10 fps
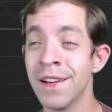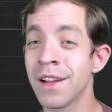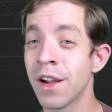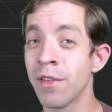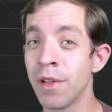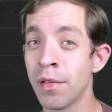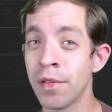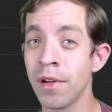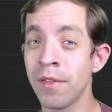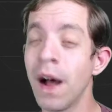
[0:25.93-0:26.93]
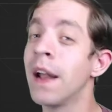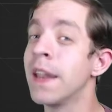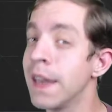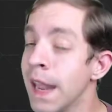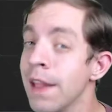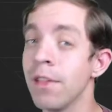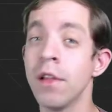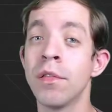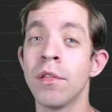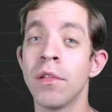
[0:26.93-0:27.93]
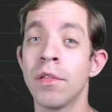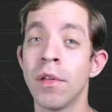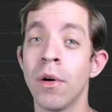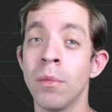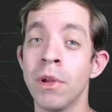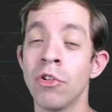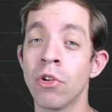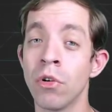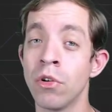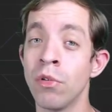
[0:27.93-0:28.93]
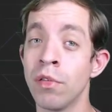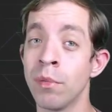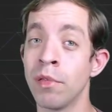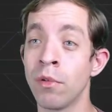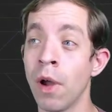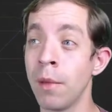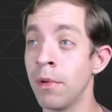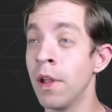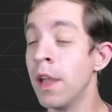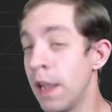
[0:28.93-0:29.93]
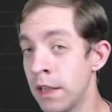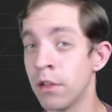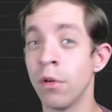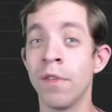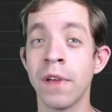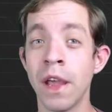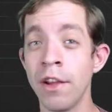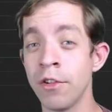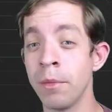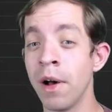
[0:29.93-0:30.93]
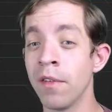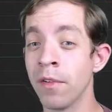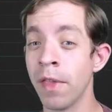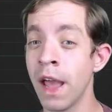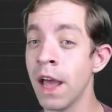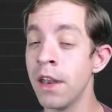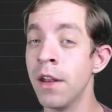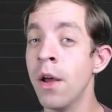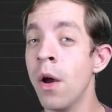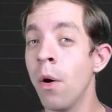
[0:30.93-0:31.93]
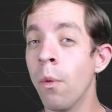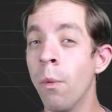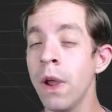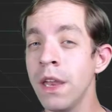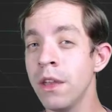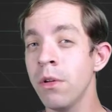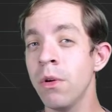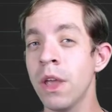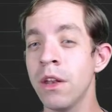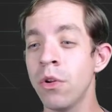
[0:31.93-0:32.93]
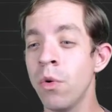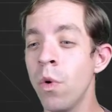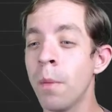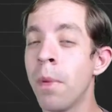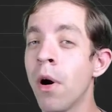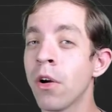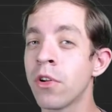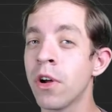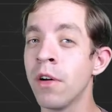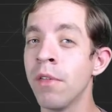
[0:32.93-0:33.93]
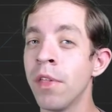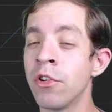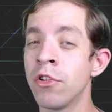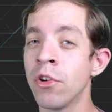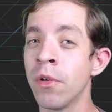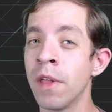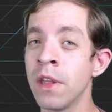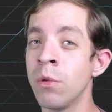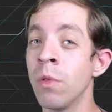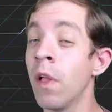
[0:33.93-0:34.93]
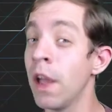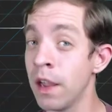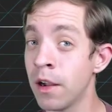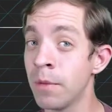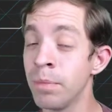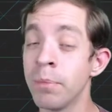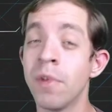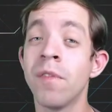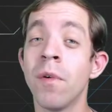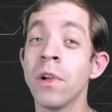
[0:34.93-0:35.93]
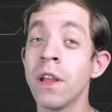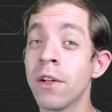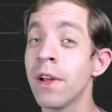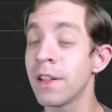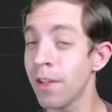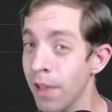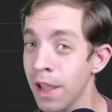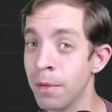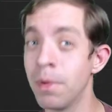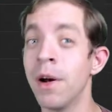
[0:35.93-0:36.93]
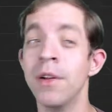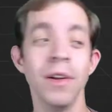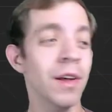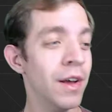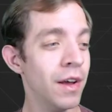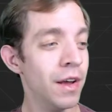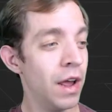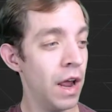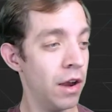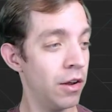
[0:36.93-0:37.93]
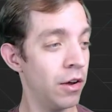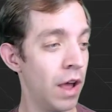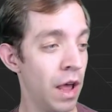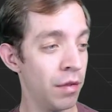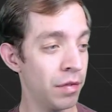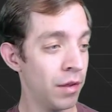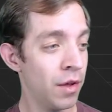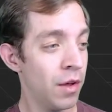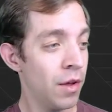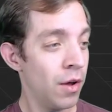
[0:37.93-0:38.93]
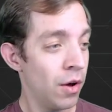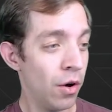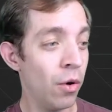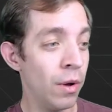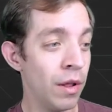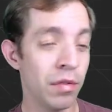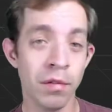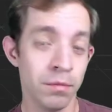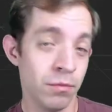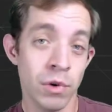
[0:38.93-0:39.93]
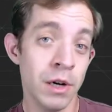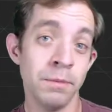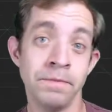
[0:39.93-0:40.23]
cover this stuff on the dailies, so be sure to subscribe and hit the notification bell for that, and wait till you get to a part of the show that you like before you click the like button. And as always, well,